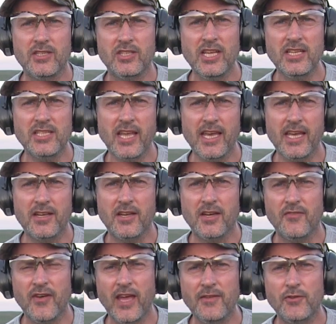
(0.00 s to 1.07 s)

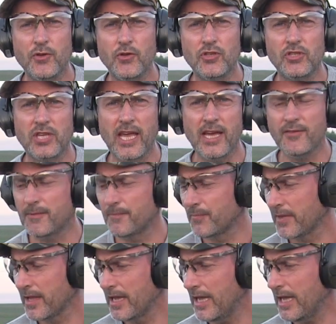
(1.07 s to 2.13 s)
CZ527.
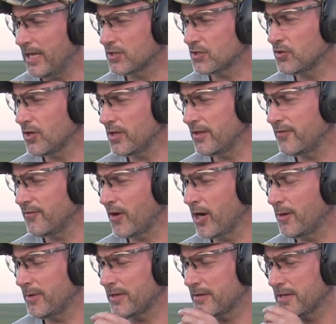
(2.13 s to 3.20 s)
It's not the
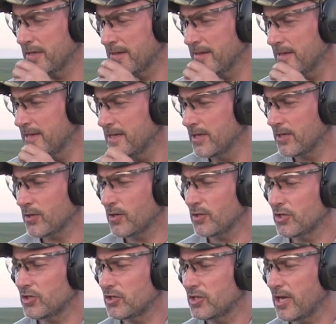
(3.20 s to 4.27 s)
Varmint because
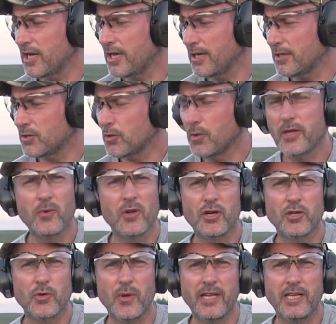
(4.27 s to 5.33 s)
it's a 21
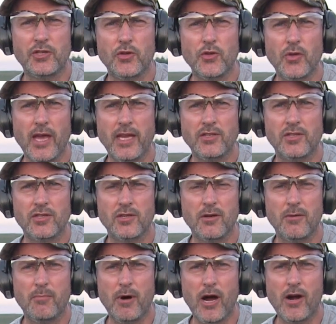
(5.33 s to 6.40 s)
or 22 inch
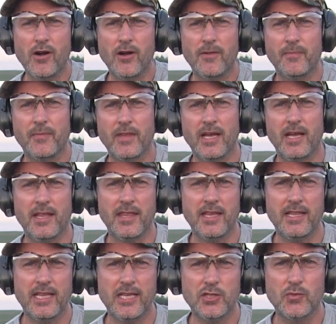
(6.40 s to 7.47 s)
barrel. I
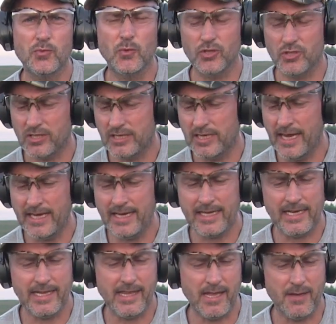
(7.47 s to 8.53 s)
think this was
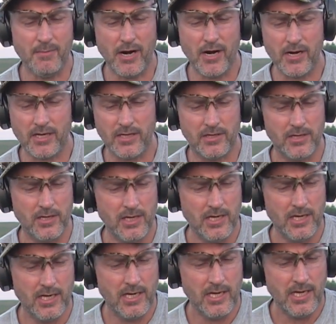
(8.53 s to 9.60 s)
technically the American.
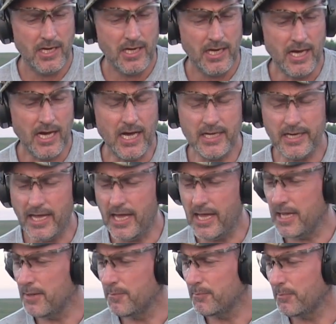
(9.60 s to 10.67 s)
It had
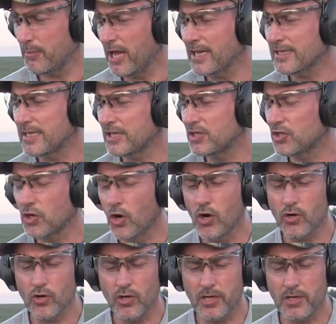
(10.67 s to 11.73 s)
a plastic
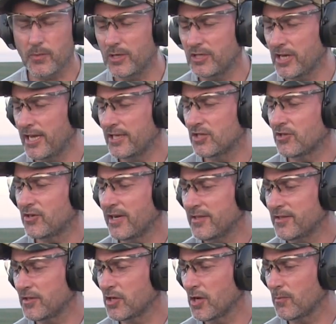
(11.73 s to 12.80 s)
stock on it, which I
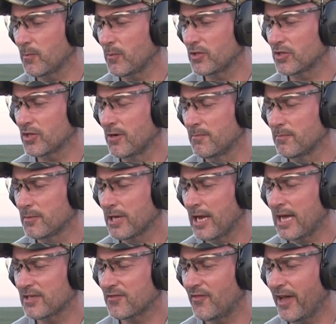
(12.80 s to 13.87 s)
strengthened up with some
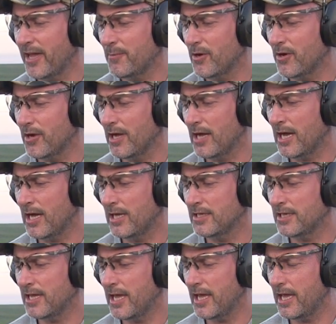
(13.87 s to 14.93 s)
glass fibre
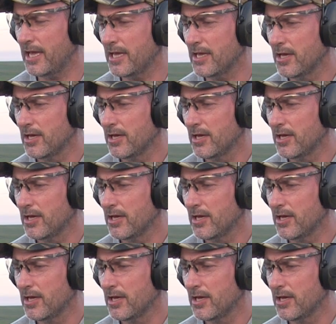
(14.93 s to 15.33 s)
and a